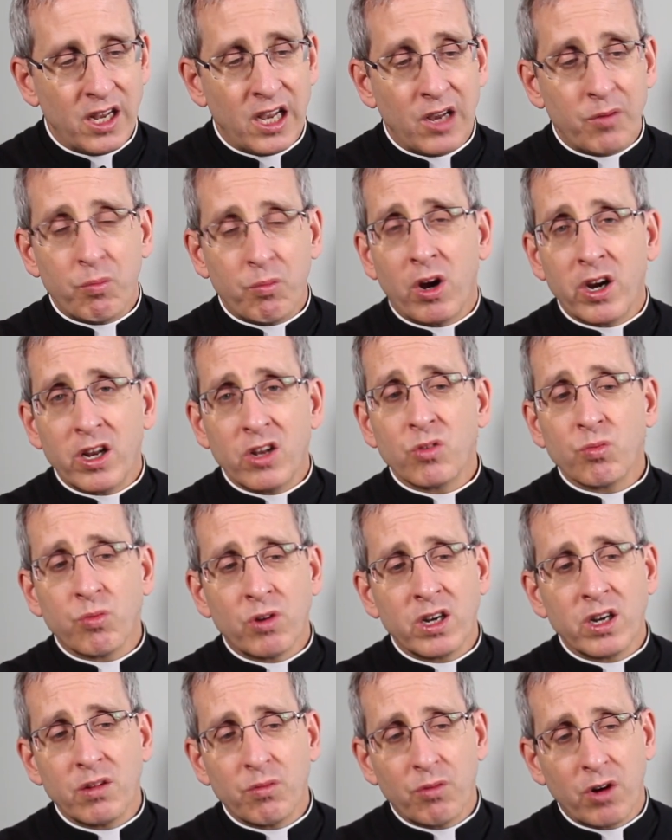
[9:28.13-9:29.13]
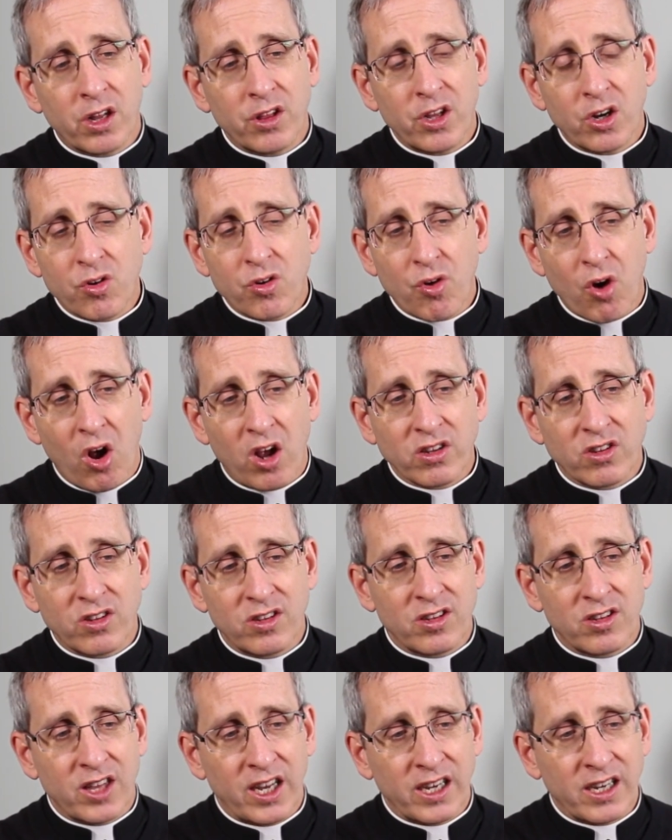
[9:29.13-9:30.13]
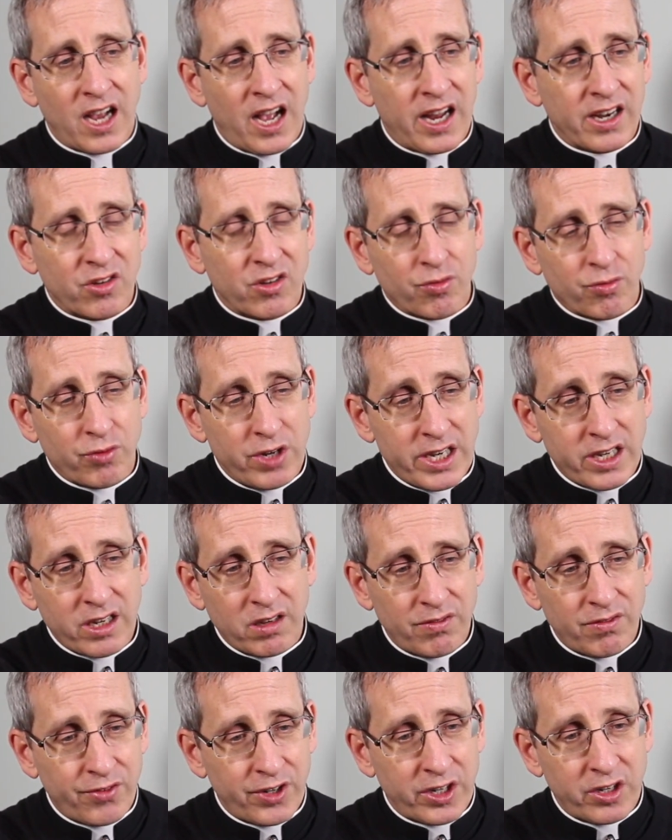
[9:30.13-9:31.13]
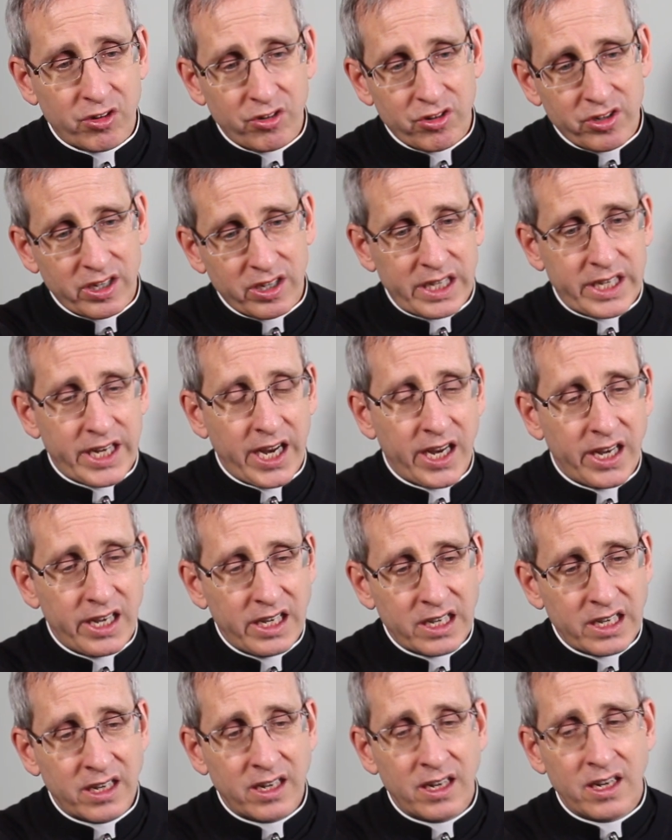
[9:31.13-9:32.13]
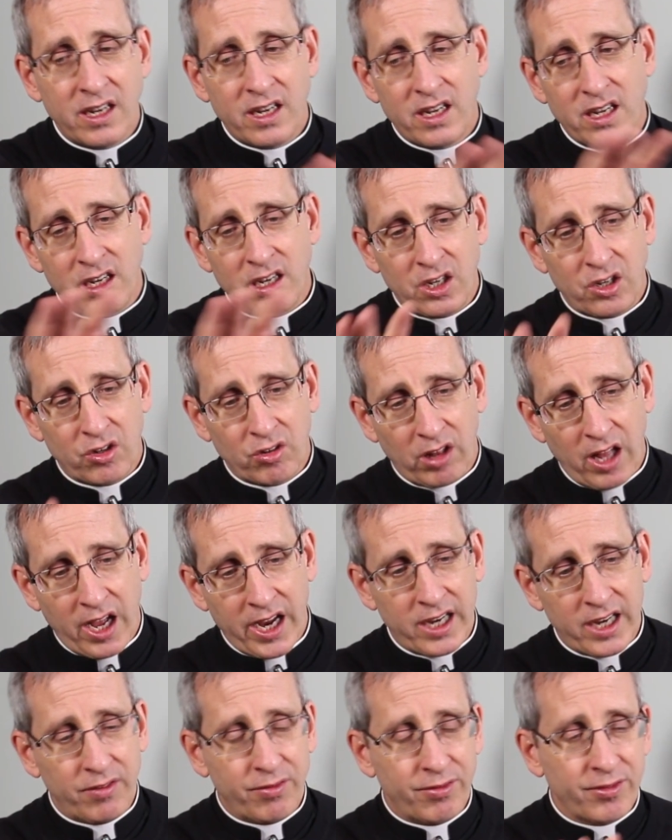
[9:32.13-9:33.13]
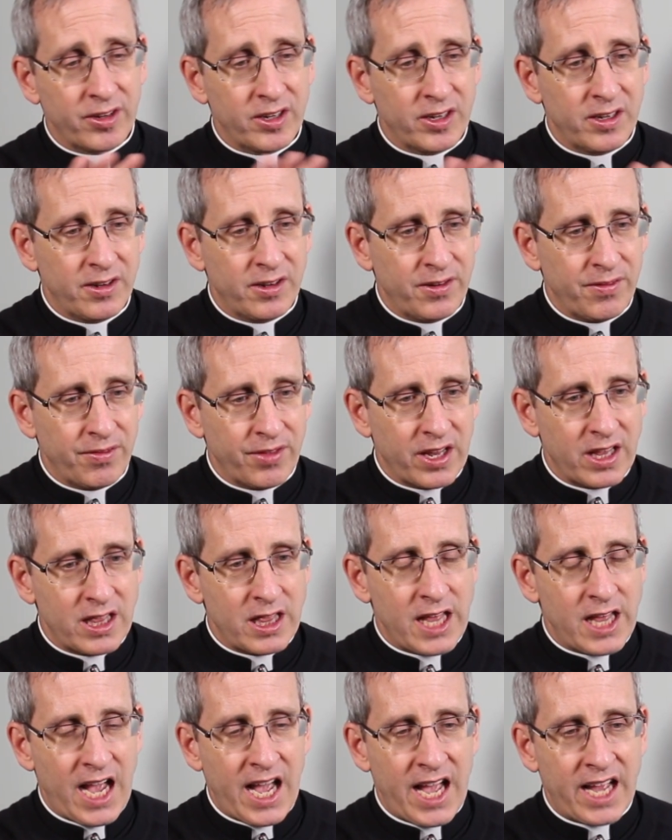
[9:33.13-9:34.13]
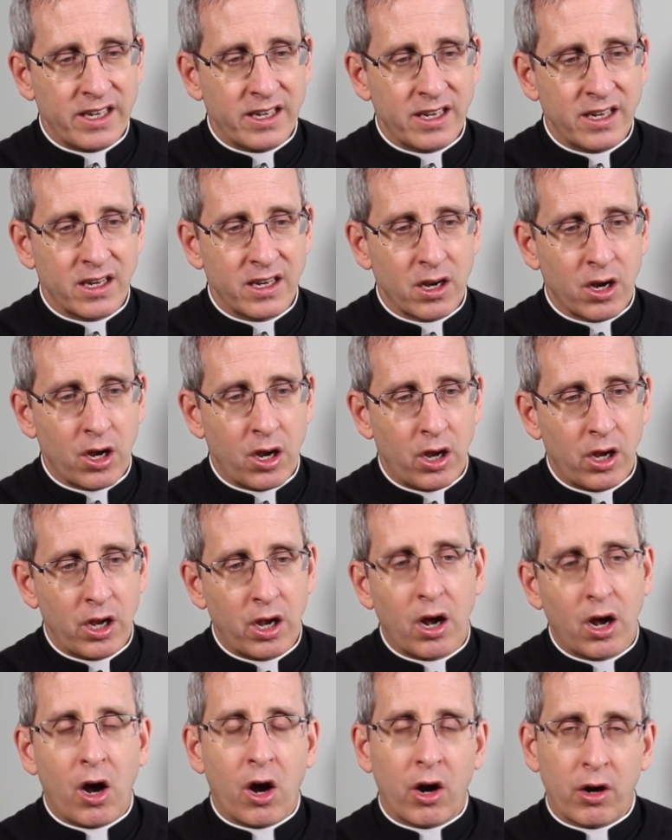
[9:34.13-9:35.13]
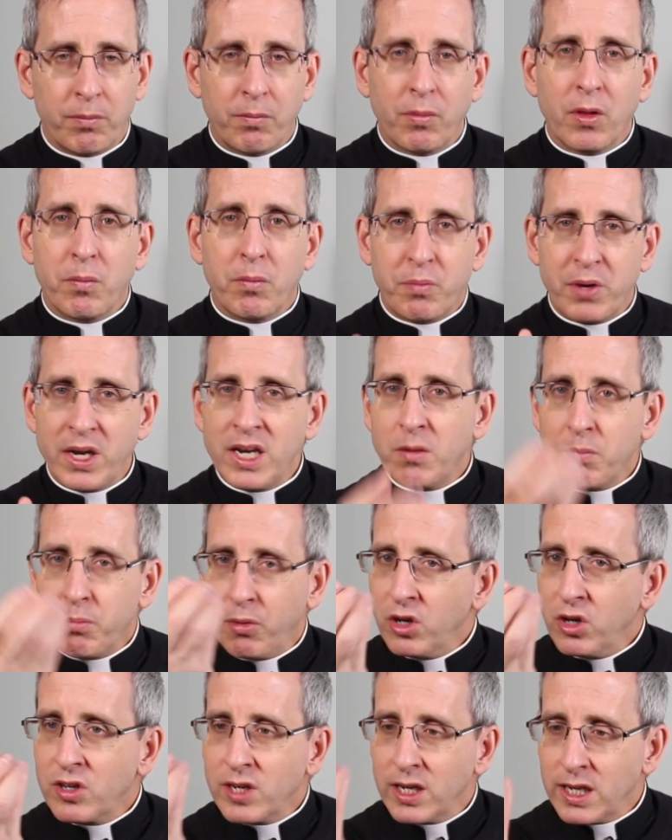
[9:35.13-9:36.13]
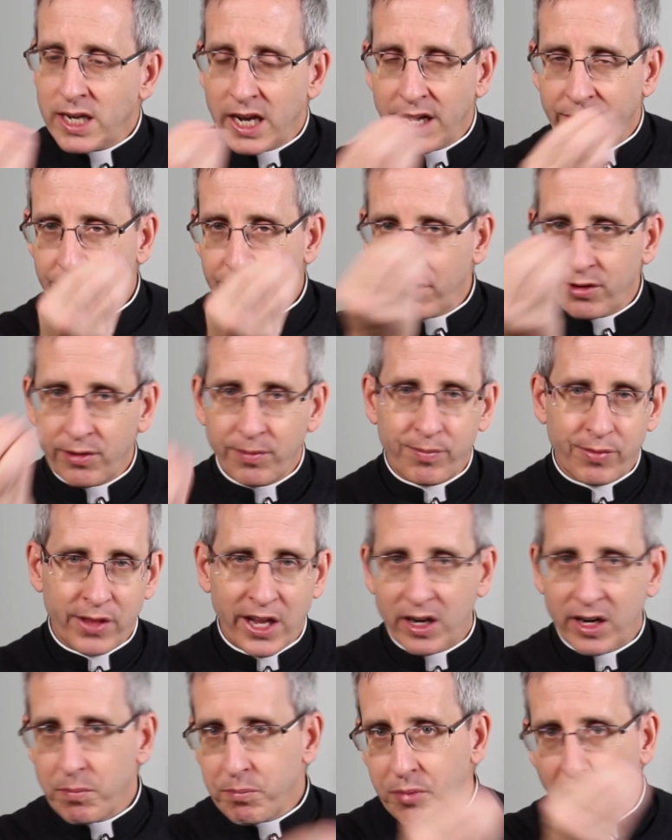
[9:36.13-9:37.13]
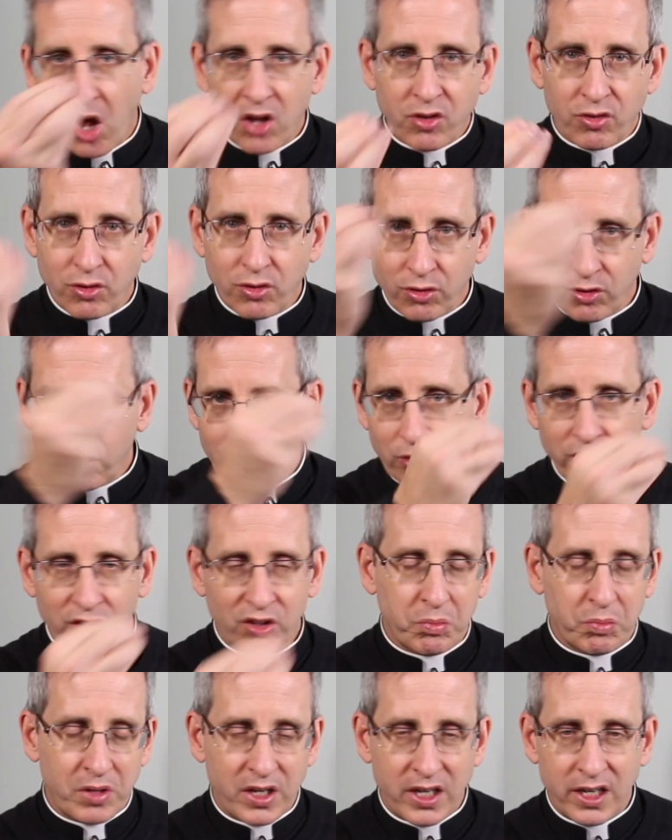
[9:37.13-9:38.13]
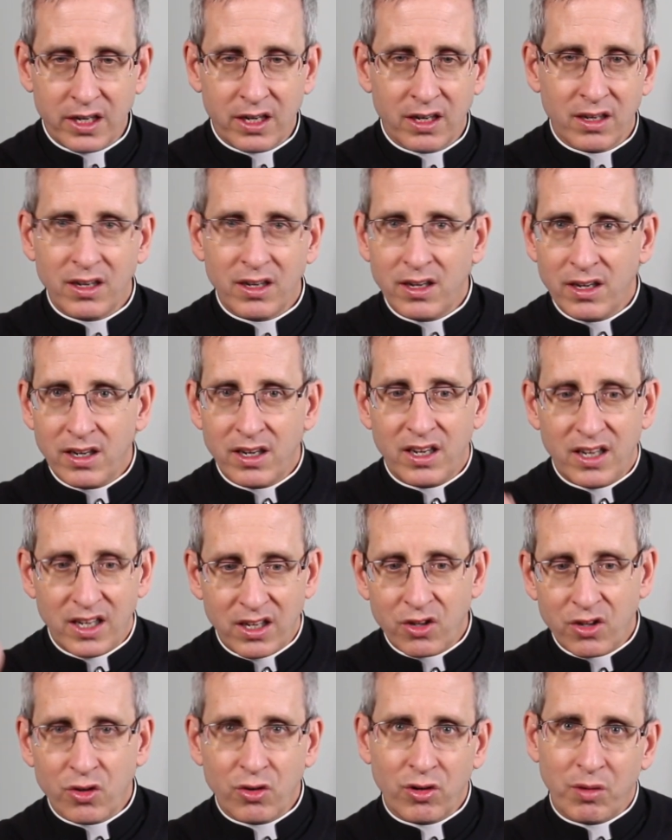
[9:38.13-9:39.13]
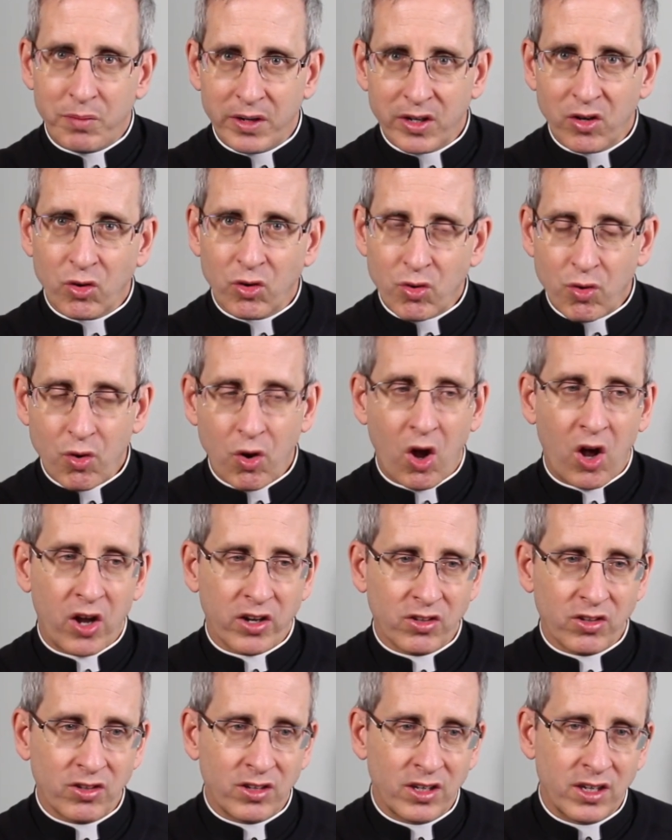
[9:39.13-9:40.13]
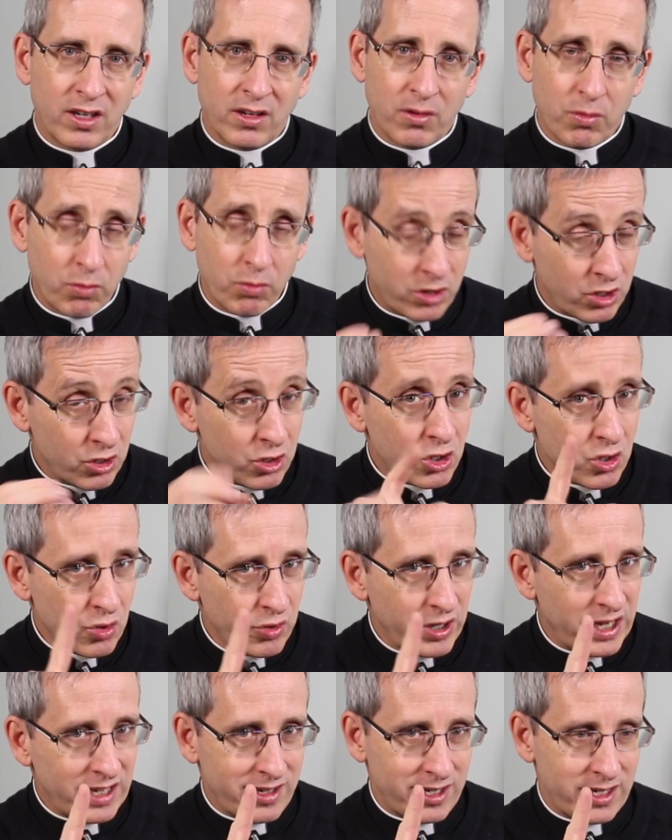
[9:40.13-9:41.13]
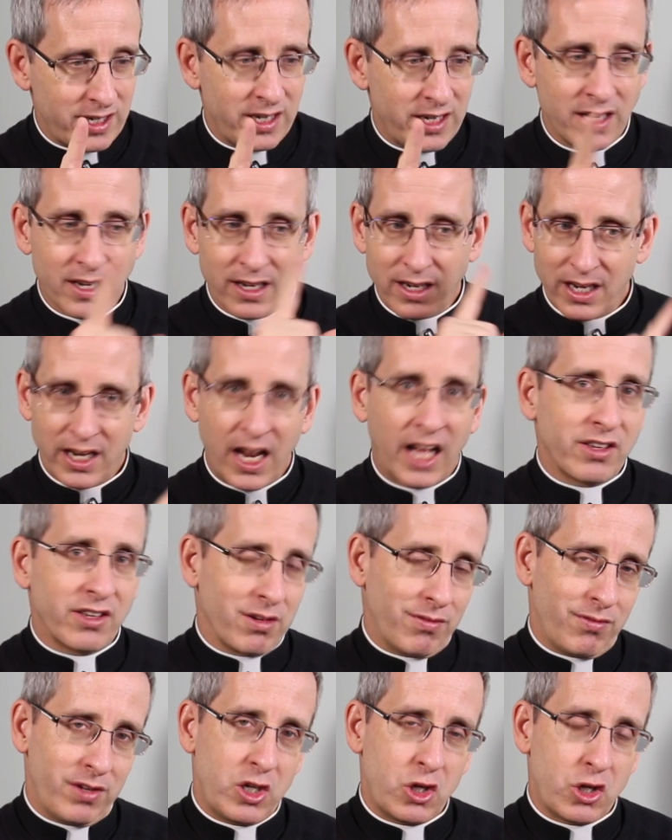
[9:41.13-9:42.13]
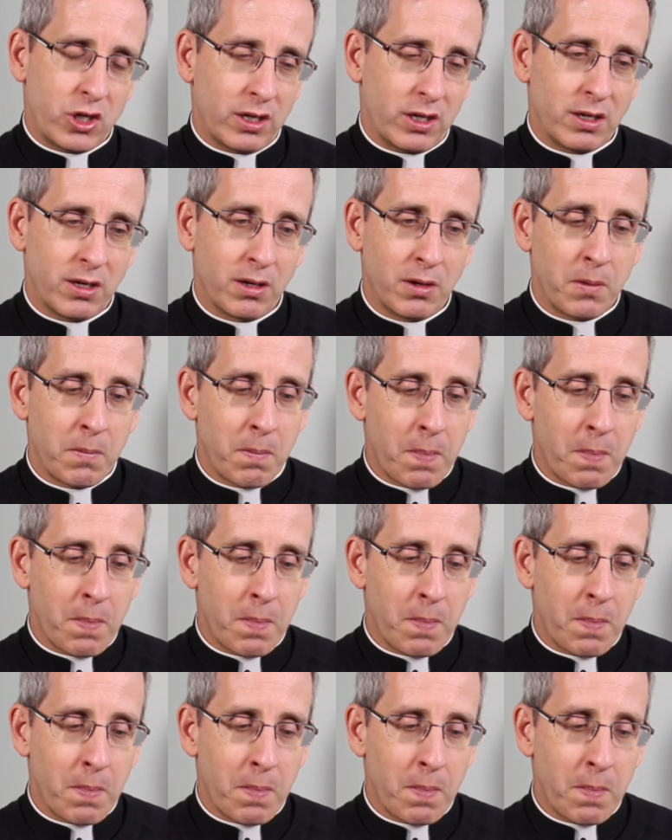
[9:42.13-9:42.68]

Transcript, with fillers: And what is one? What are the crosses that God has reconfigured to date in your life that are being put together like a puzzle, so to speak, into a bigger cross, which is unity, not division.